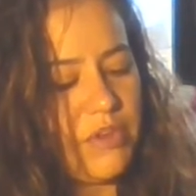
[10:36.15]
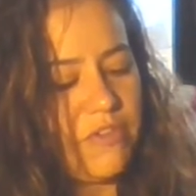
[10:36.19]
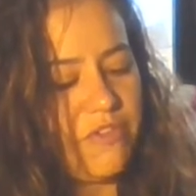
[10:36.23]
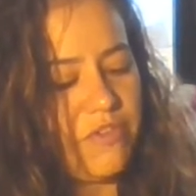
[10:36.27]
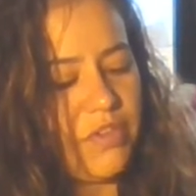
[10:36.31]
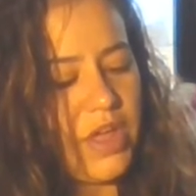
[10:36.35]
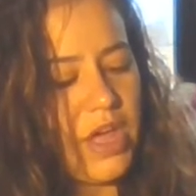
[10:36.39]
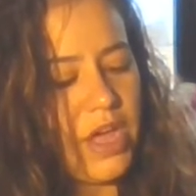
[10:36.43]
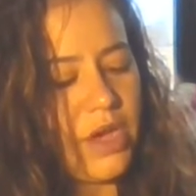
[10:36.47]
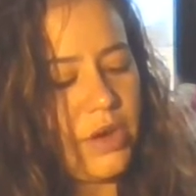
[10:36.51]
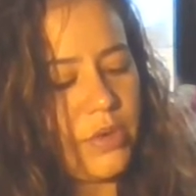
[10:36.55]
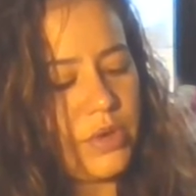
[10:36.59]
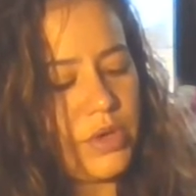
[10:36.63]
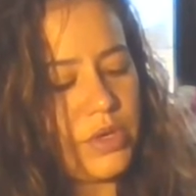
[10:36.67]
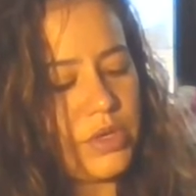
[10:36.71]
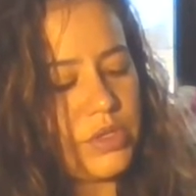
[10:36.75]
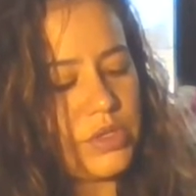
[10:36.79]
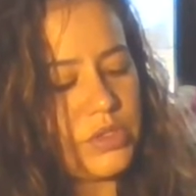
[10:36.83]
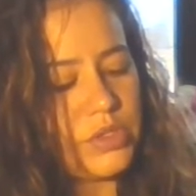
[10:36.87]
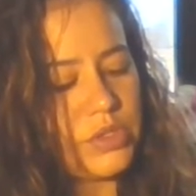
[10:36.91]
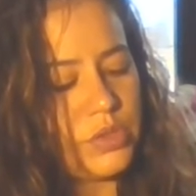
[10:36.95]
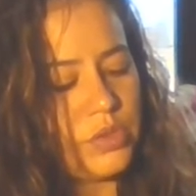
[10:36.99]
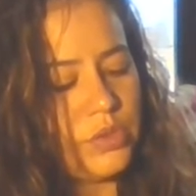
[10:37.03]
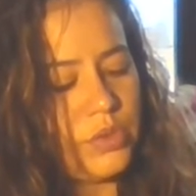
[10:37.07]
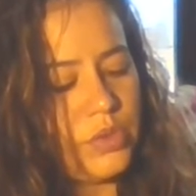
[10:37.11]

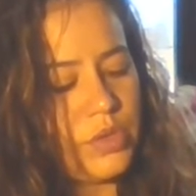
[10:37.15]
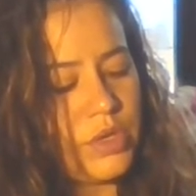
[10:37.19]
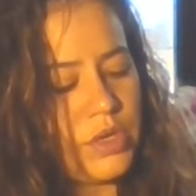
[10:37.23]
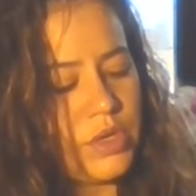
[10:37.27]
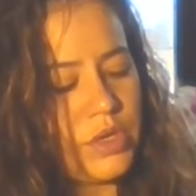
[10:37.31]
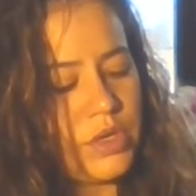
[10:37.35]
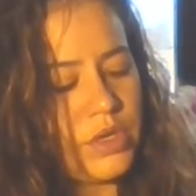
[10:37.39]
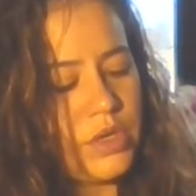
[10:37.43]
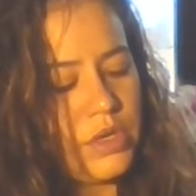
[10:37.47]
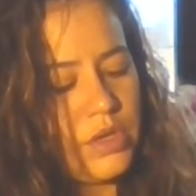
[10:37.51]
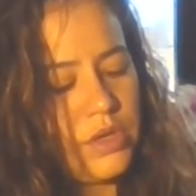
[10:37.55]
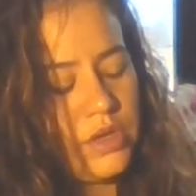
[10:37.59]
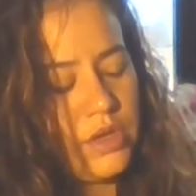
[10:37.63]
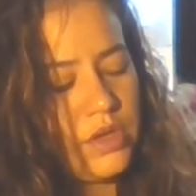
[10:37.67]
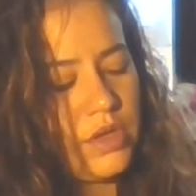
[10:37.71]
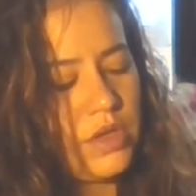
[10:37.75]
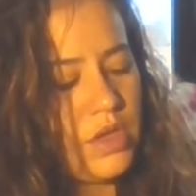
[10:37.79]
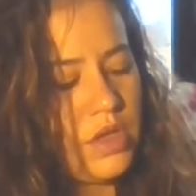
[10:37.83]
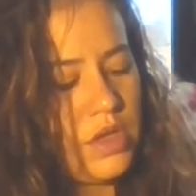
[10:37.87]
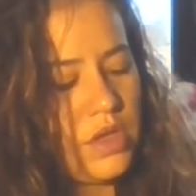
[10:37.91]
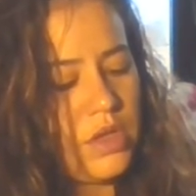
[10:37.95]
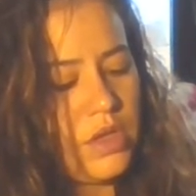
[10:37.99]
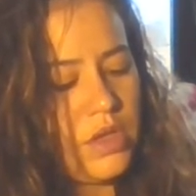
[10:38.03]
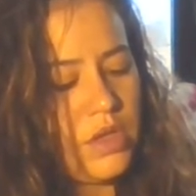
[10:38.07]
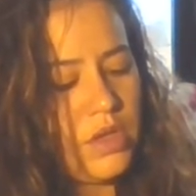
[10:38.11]
flowers or
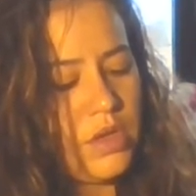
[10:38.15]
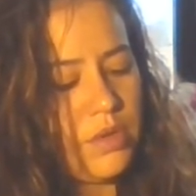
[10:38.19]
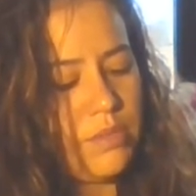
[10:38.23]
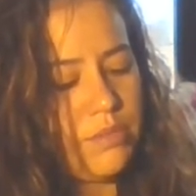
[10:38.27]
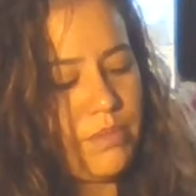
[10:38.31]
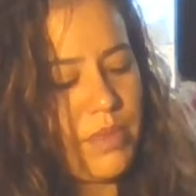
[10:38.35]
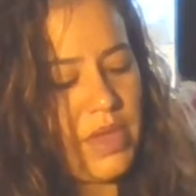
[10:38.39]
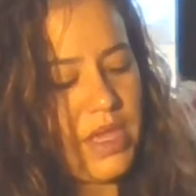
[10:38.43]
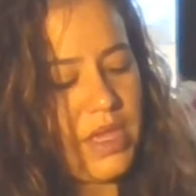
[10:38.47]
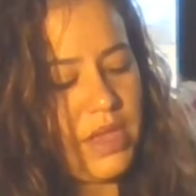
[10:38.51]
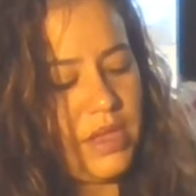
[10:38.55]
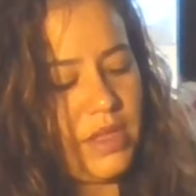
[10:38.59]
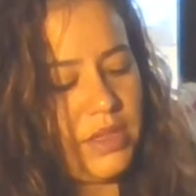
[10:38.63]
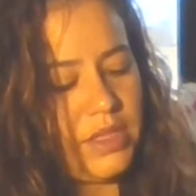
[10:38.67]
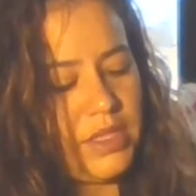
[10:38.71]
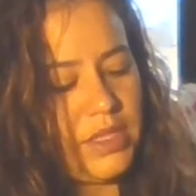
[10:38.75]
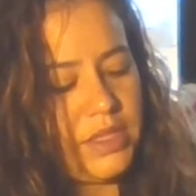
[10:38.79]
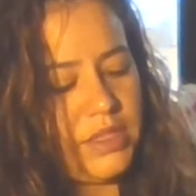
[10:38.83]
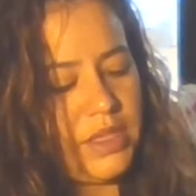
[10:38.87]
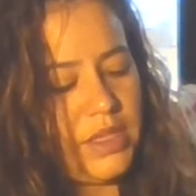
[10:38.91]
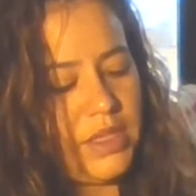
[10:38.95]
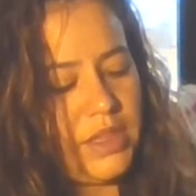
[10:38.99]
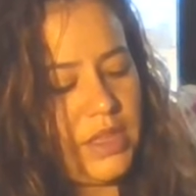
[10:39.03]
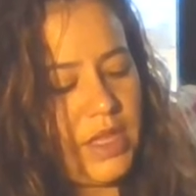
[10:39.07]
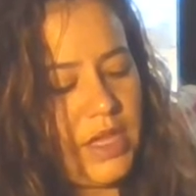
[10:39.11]
my
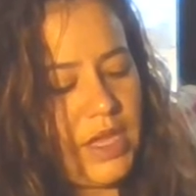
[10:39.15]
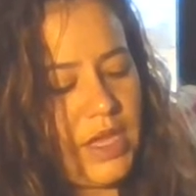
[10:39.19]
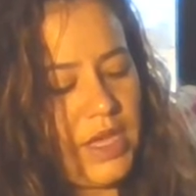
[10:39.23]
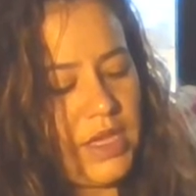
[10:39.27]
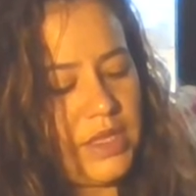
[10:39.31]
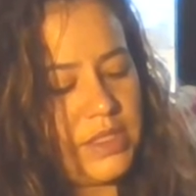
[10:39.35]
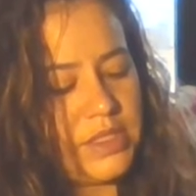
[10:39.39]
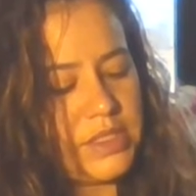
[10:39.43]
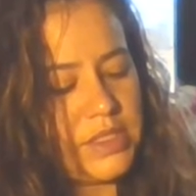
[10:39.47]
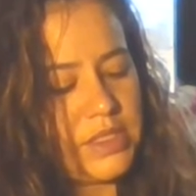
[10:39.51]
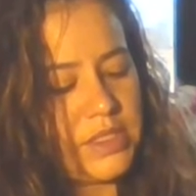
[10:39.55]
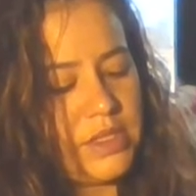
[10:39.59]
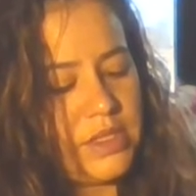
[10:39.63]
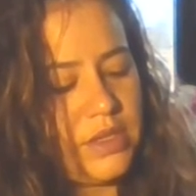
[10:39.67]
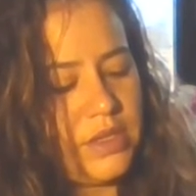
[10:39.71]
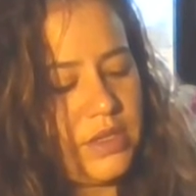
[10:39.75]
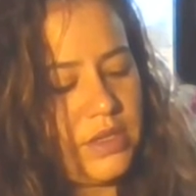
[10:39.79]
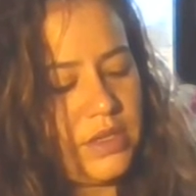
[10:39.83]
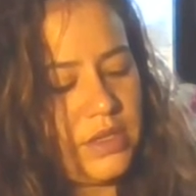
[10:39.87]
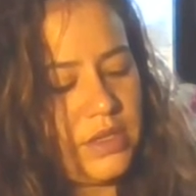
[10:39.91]
LED lights,